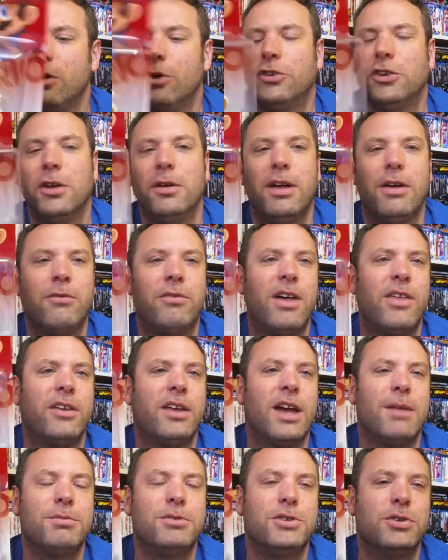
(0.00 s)
also for other
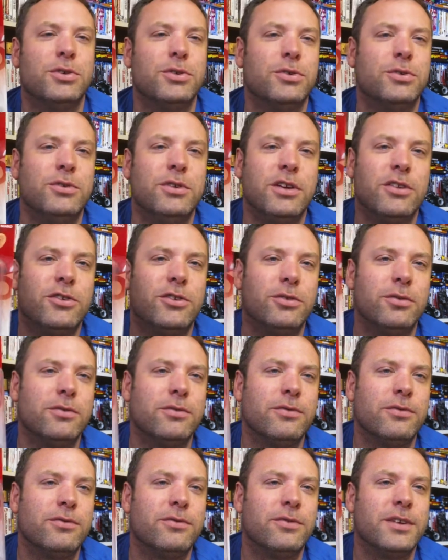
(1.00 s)
games too, you can sort
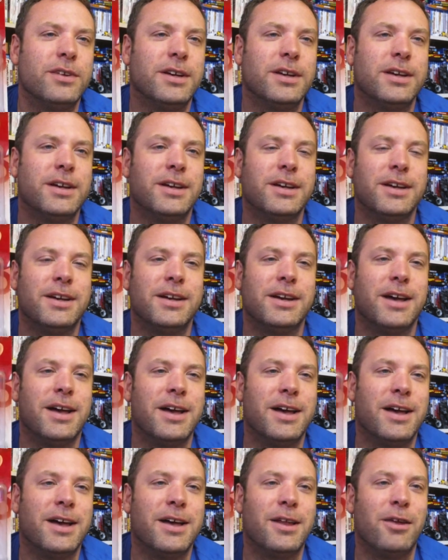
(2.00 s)
of
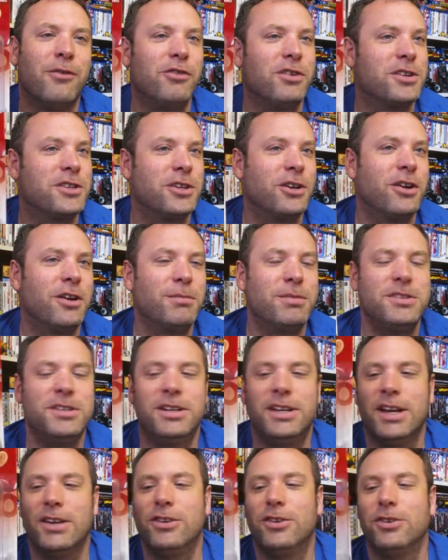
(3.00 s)
not very exciting, but you
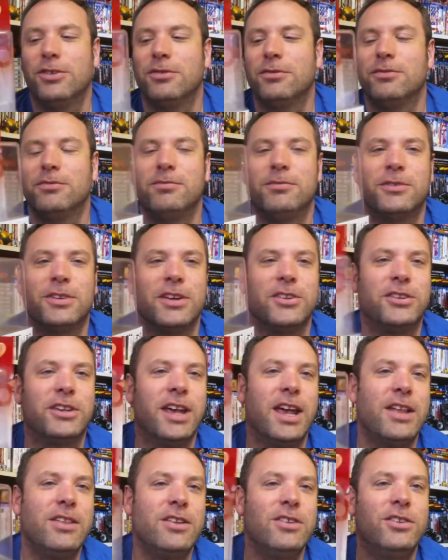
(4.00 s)
can sort of
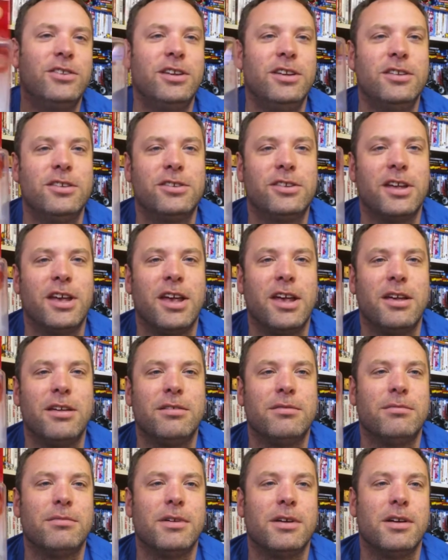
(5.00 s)
scan this into,
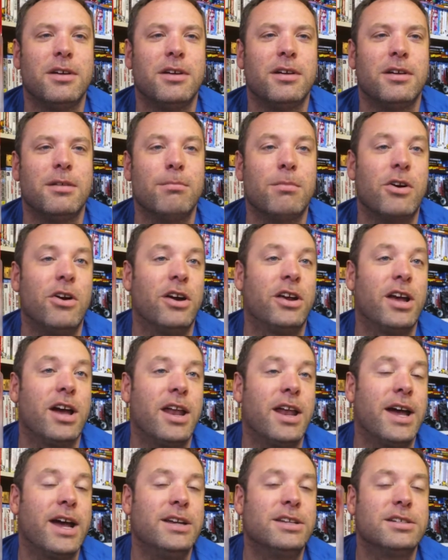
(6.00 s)
say, Mario Kart
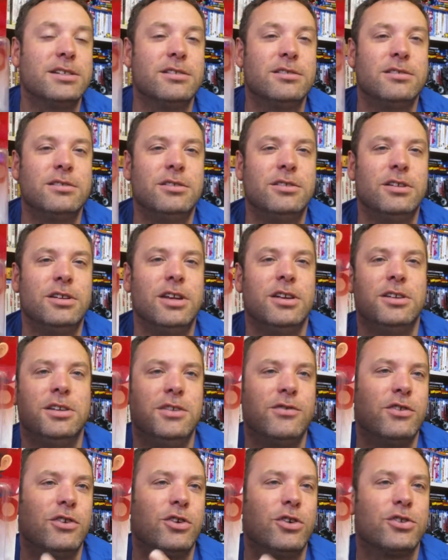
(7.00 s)
8, and you get a
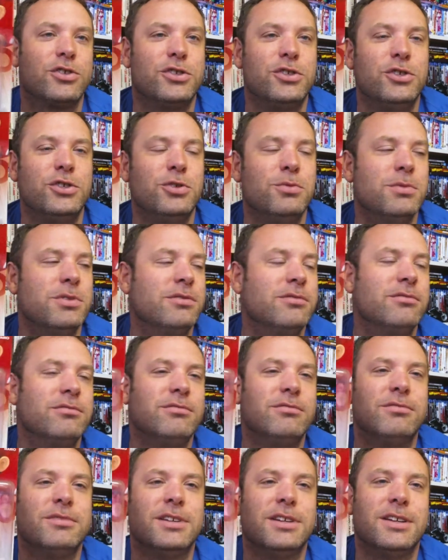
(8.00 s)
different costume. And
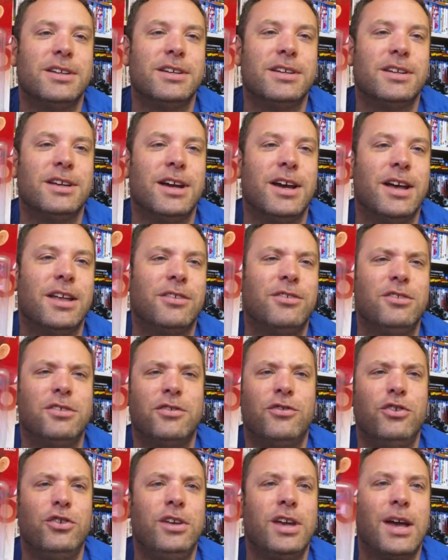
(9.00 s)
there's a
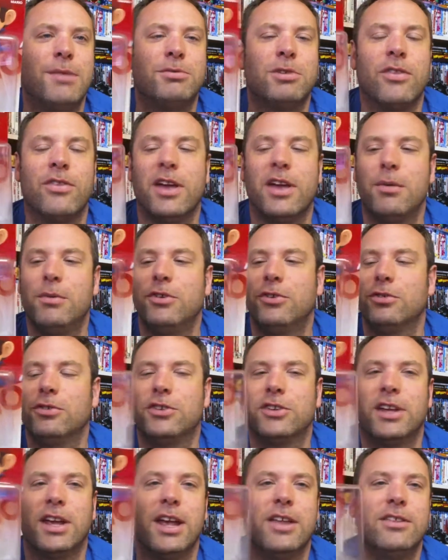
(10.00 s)
few games like that. We sort of
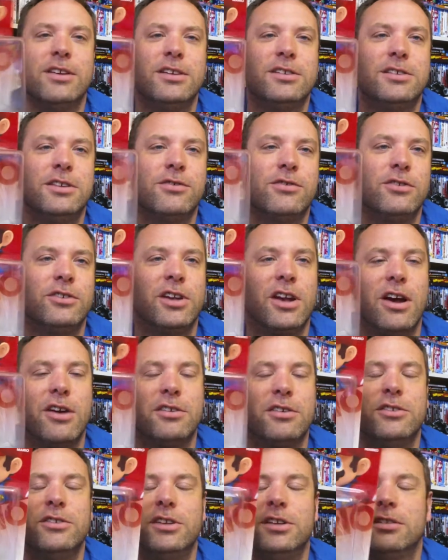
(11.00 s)
scan these different
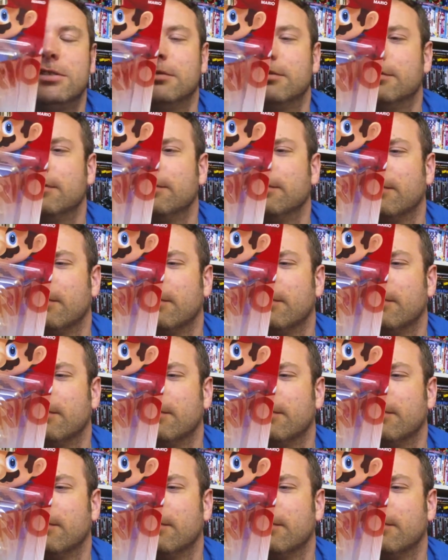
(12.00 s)
characters in, and